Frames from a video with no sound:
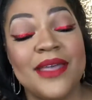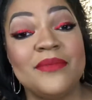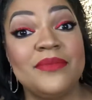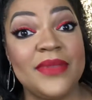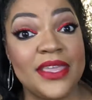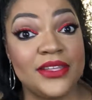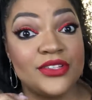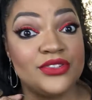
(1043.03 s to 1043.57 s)

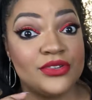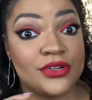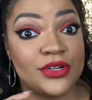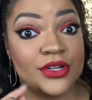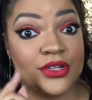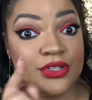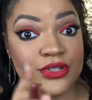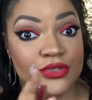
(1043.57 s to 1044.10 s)
Make
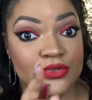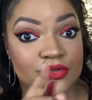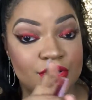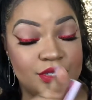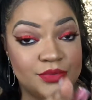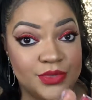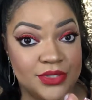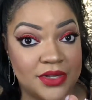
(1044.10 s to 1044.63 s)
sure you
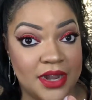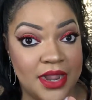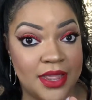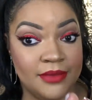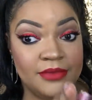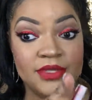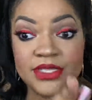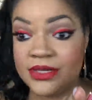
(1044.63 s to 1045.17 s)

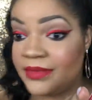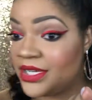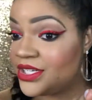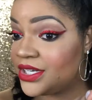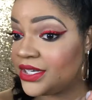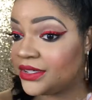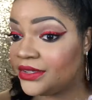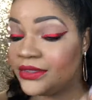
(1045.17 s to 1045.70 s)
subscribe to my
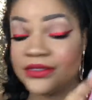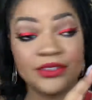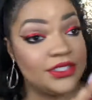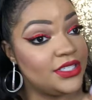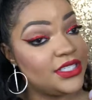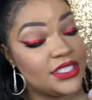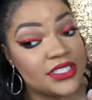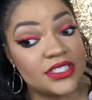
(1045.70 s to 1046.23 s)
channel. You
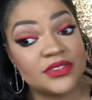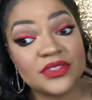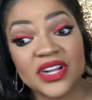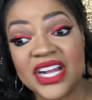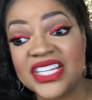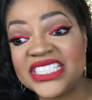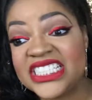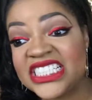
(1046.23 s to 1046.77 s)
need to
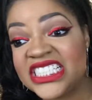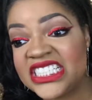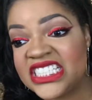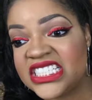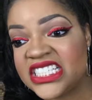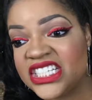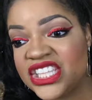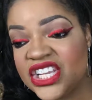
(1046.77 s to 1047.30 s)
subscribe.
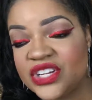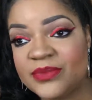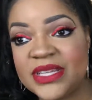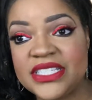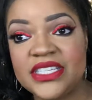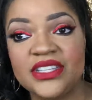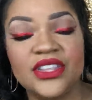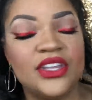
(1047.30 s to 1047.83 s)
Is anything on my
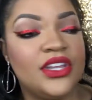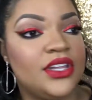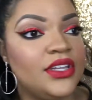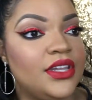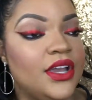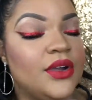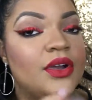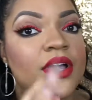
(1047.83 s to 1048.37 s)
teeth?
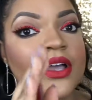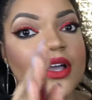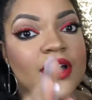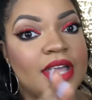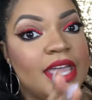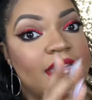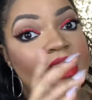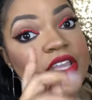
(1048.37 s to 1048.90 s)
No.
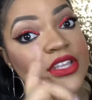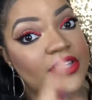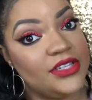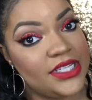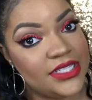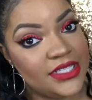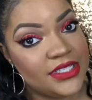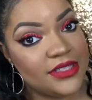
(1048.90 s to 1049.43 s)
Okay. You
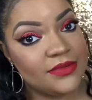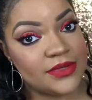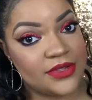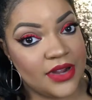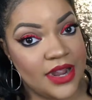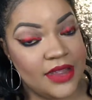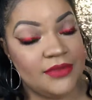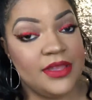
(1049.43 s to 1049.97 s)
need to
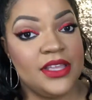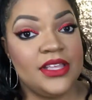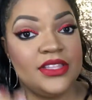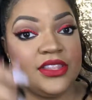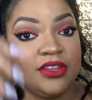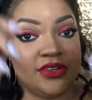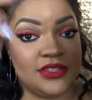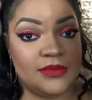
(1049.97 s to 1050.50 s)
subscribe.
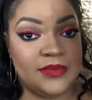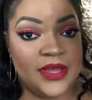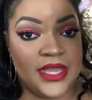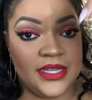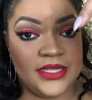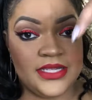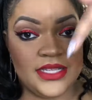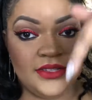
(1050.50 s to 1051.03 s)
There's a
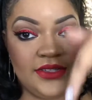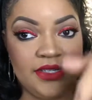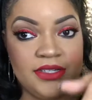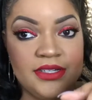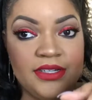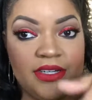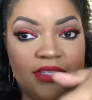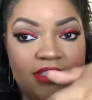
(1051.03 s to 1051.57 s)
button down
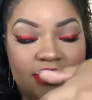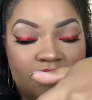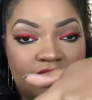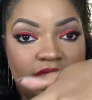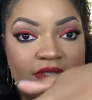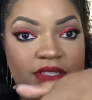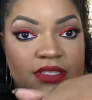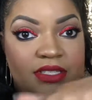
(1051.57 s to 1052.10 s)
here. It's
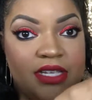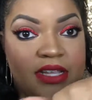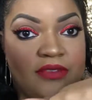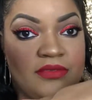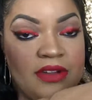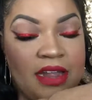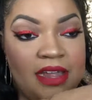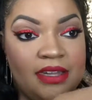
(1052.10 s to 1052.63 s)
like
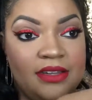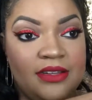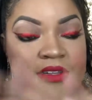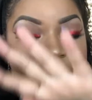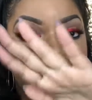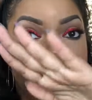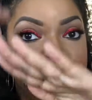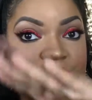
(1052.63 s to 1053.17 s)
red.
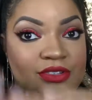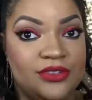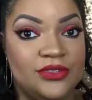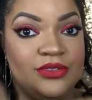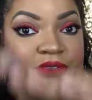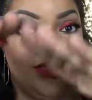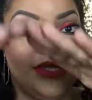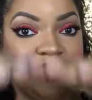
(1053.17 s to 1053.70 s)

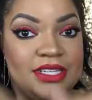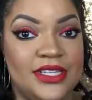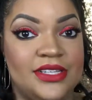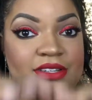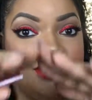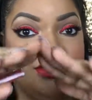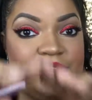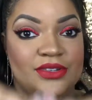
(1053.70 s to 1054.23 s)
You need
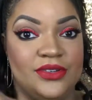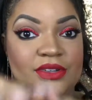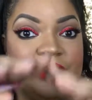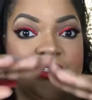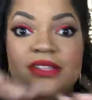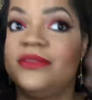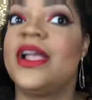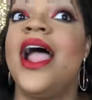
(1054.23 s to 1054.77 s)
to
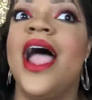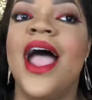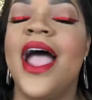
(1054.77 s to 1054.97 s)
subscribe.